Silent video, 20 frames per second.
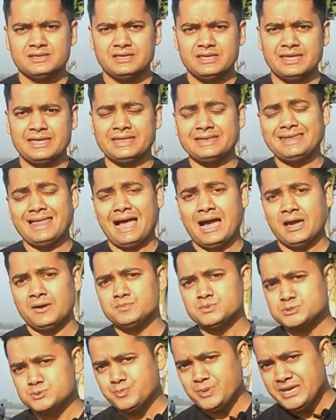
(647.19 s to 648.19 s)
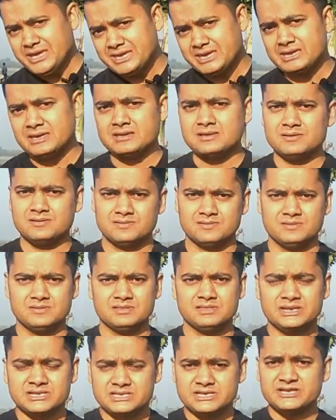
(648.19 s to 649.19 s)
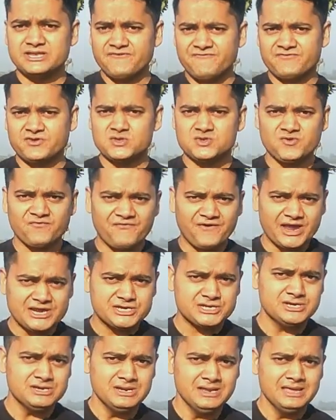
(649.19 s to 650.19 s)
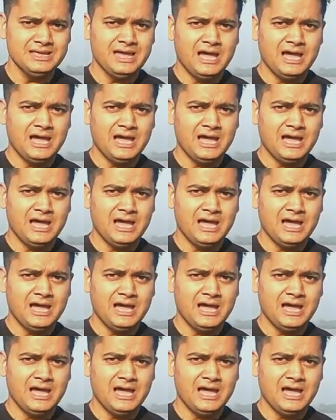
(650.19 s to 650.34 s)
and I'm speaking, there is a difference of action.